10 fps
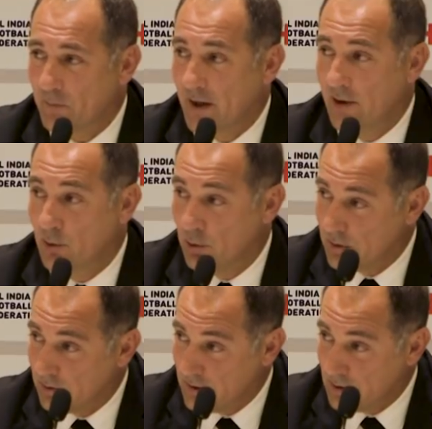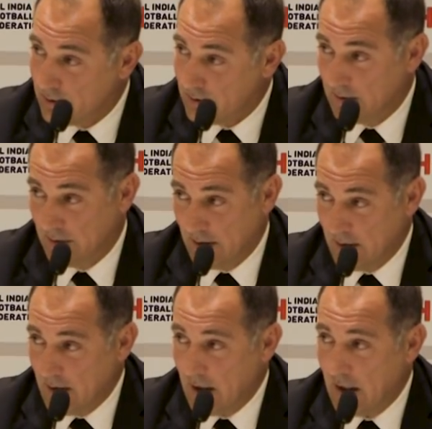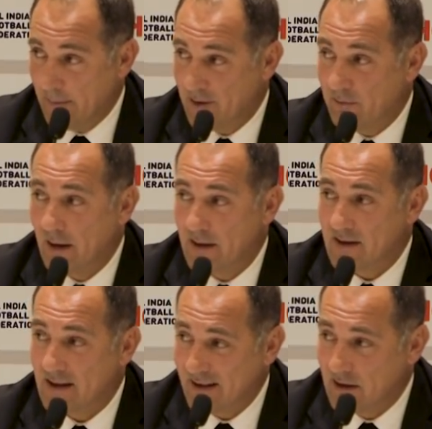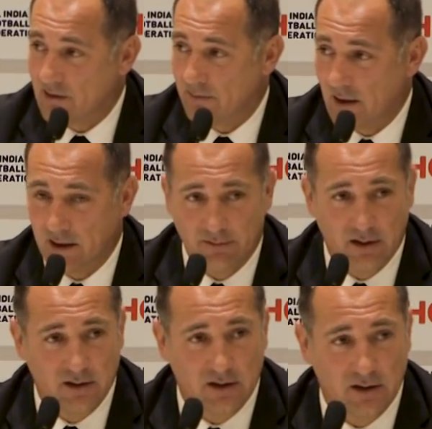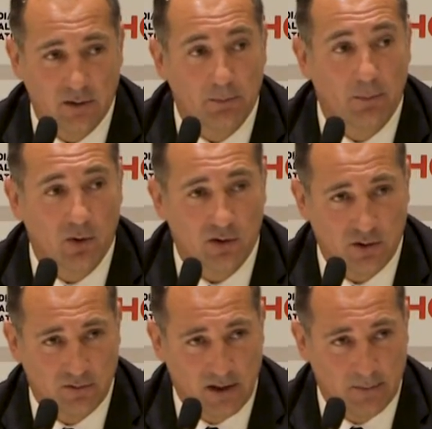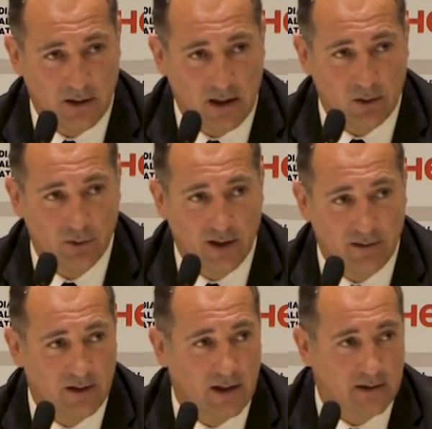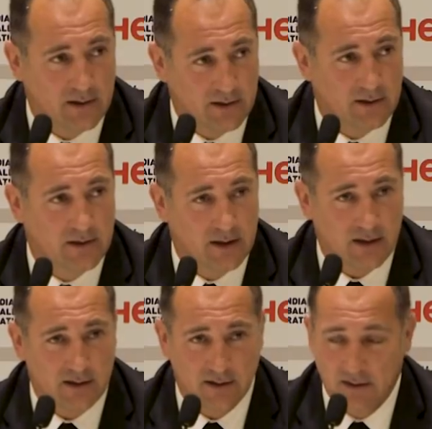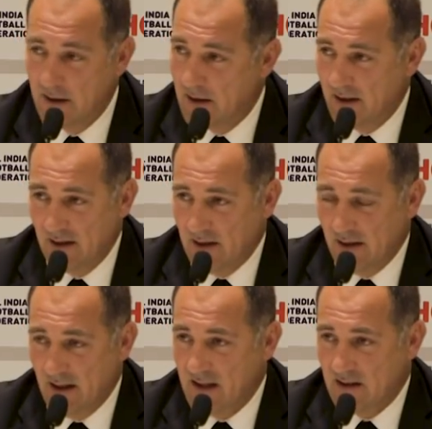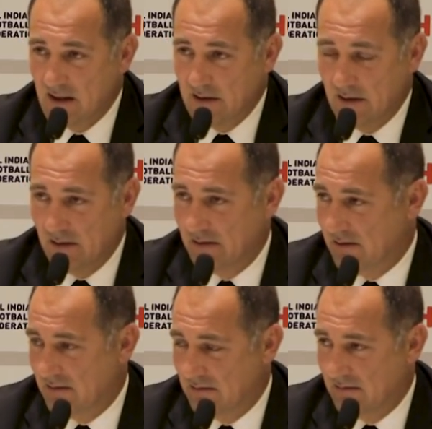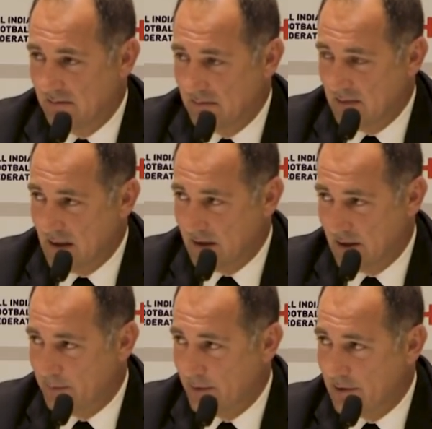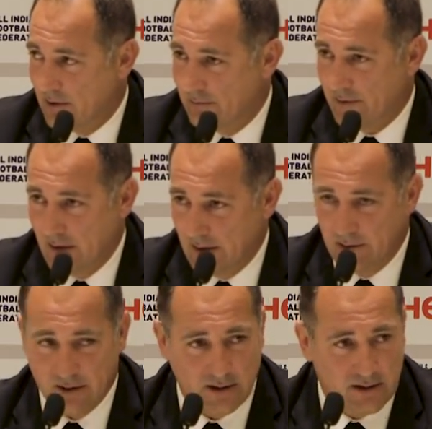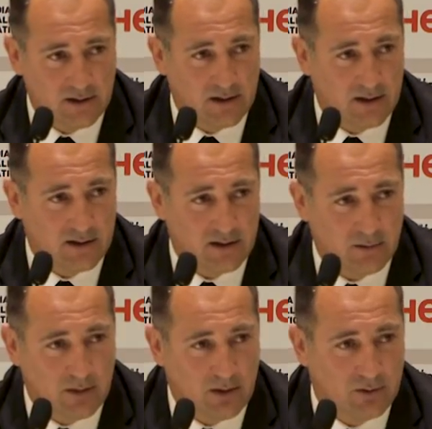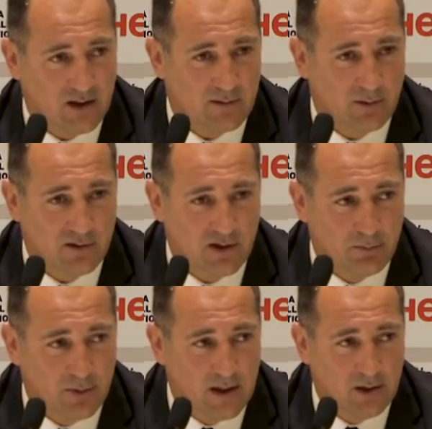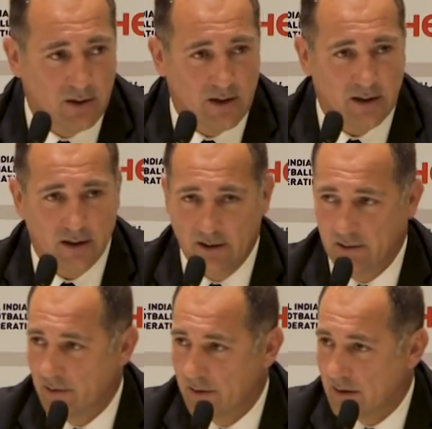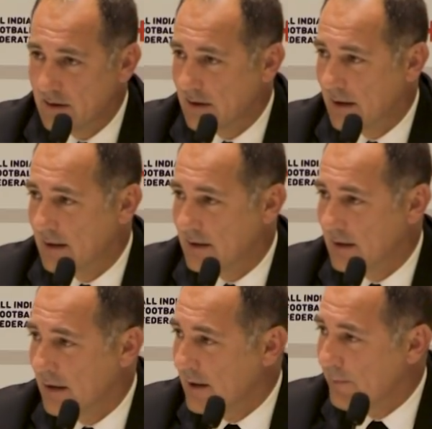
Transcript: in good condition. I'm quite satisfied with most of them, how they've done the tests. It's nothing special really, just tests about explosive power, endurance test,